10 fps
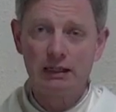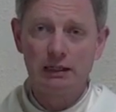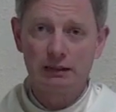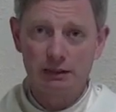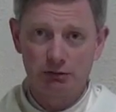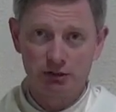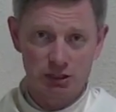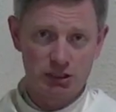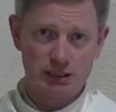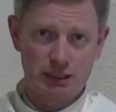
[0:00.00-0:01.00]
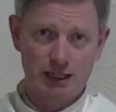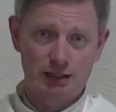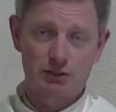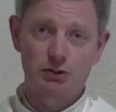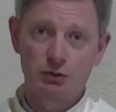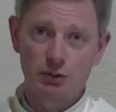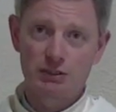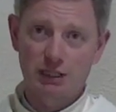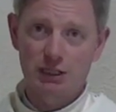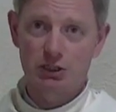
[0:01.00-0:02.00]
the day traditionally dedicated to
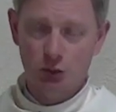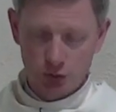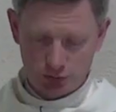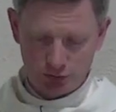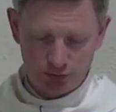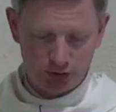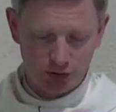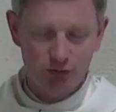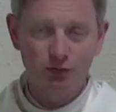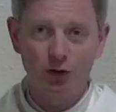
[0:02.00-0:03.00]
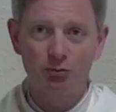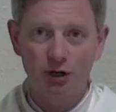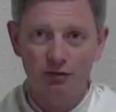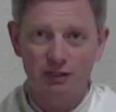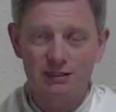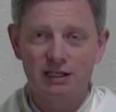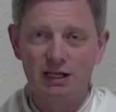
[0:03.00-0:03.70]
St. Joseph, the father of all providence.